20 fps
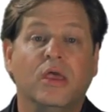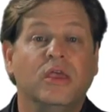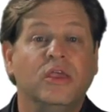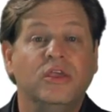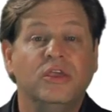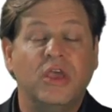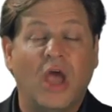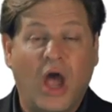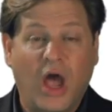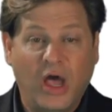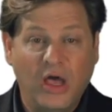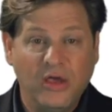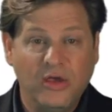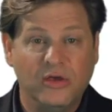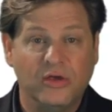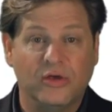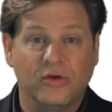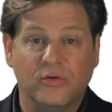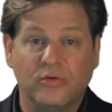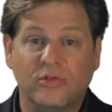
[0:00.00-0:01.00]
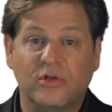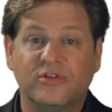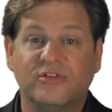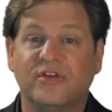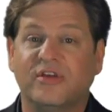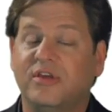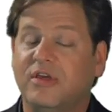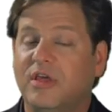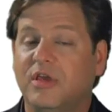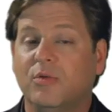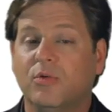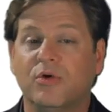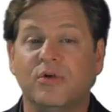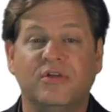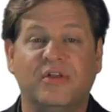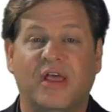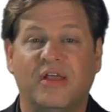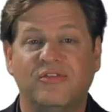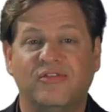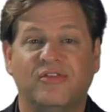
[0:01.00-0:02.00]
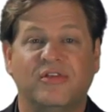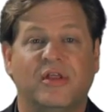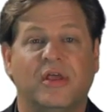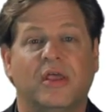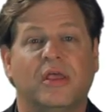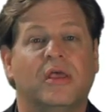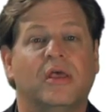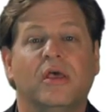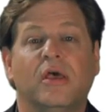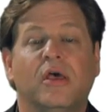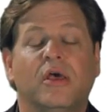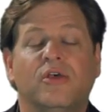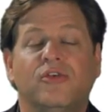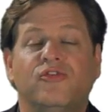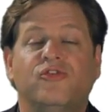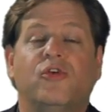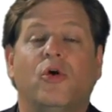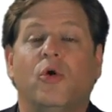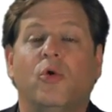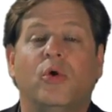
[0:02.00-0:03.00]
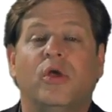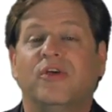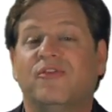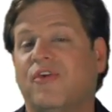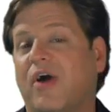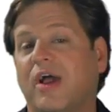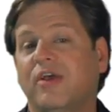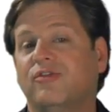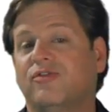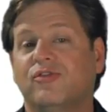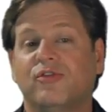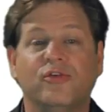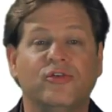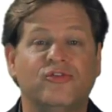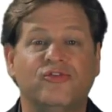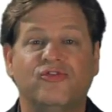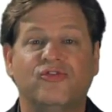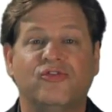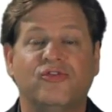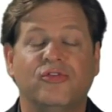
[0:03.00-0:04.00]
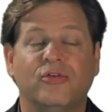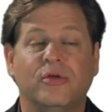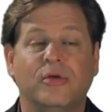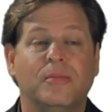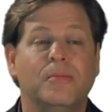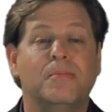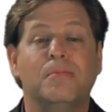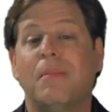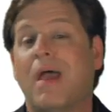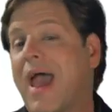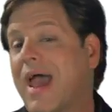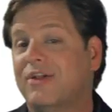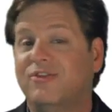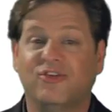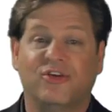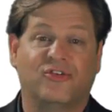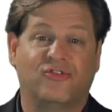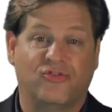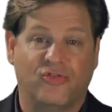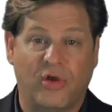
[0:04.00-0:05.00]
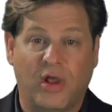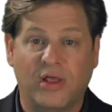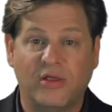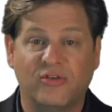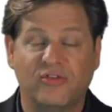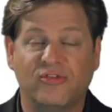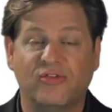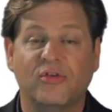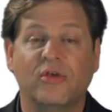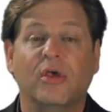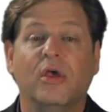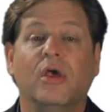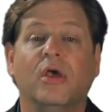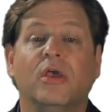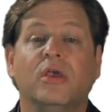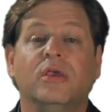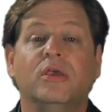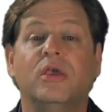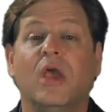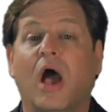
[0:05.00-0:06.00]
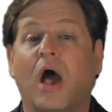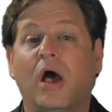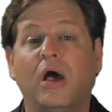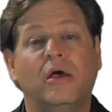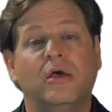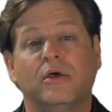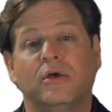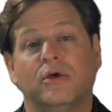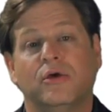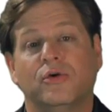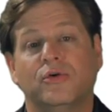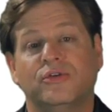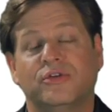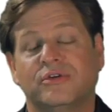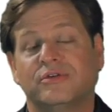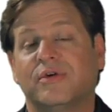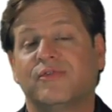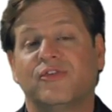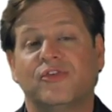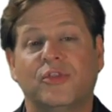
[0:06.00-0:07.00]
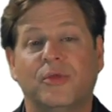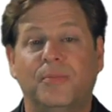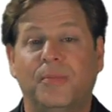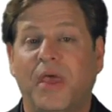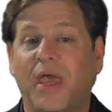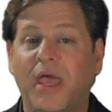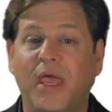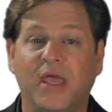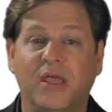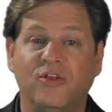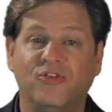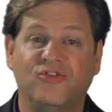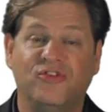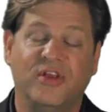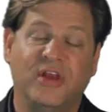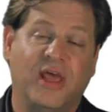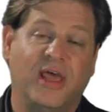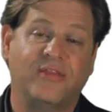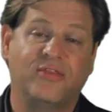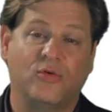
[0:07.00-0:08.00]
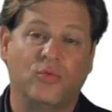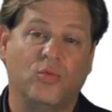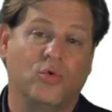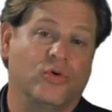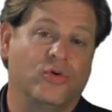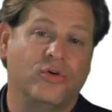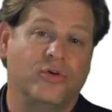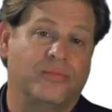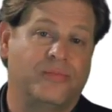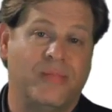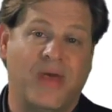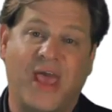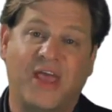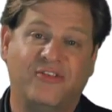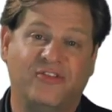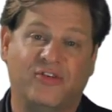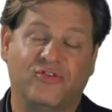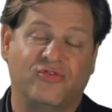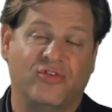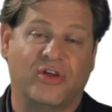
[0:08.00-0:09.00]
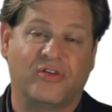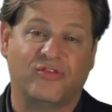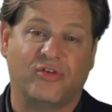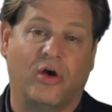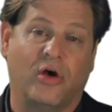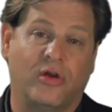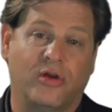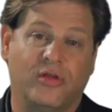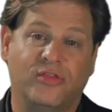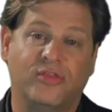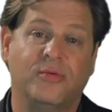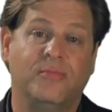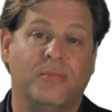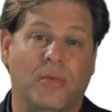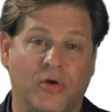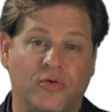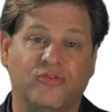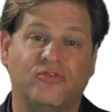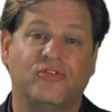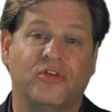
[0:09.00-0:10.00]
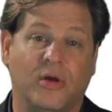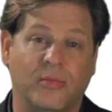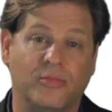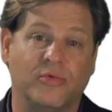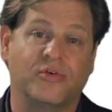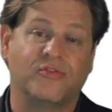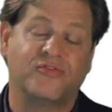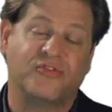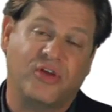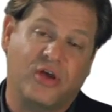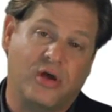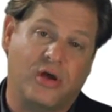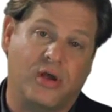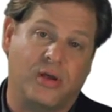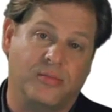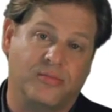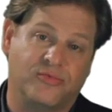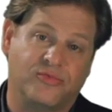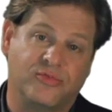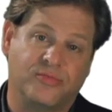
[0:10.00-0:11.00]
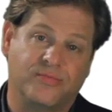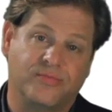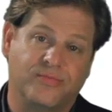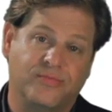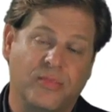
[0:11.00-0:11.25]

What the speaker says: Yahoo looked at keyword density. So if I searched magic tricks, Yahoo delivered the page that had the word magic tricks on it the most number of times.